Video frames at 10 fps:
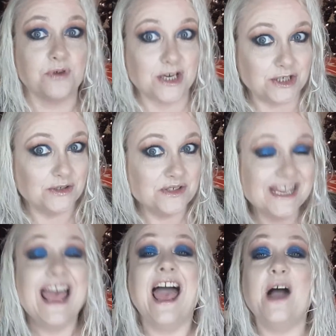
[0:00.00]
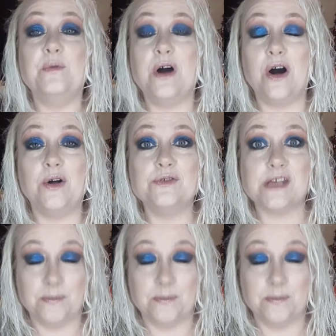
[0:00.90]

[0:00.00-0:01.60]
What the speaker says: impressions, was